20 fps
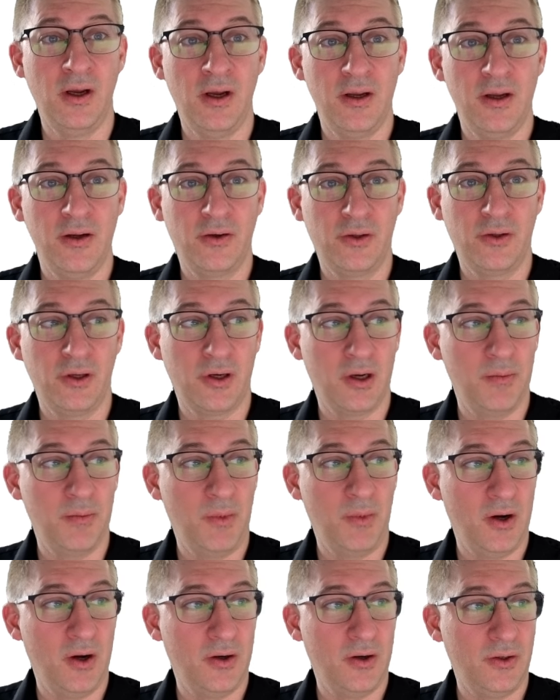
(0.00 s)
You click on
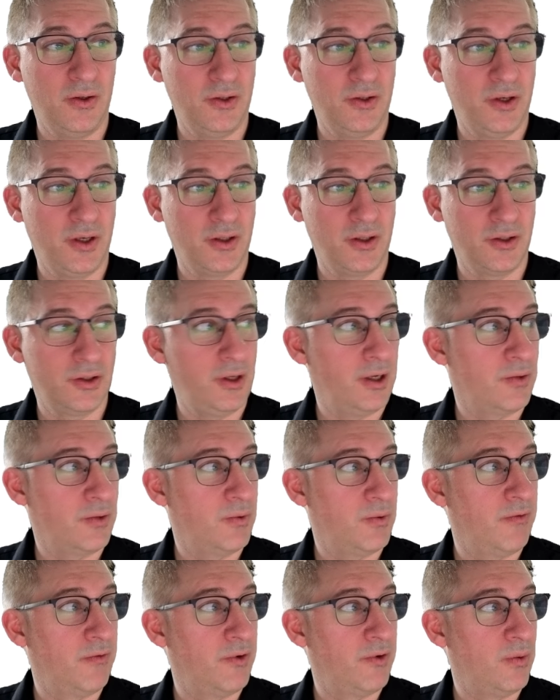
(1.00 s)
models, you can select
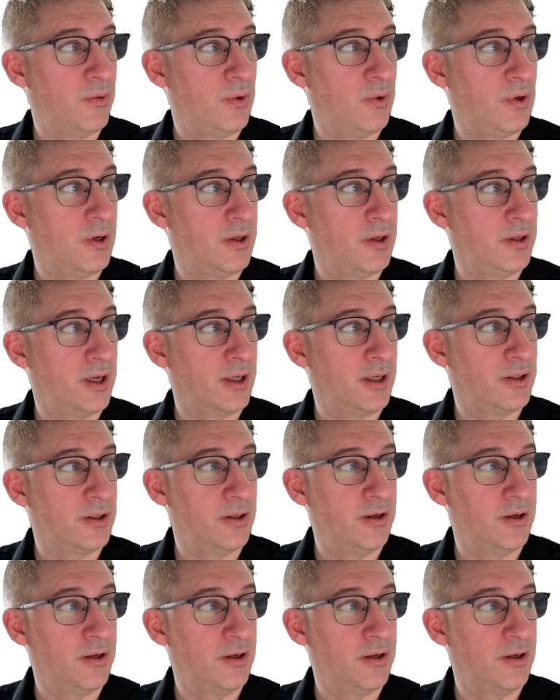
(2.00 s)
whatever you want. That's an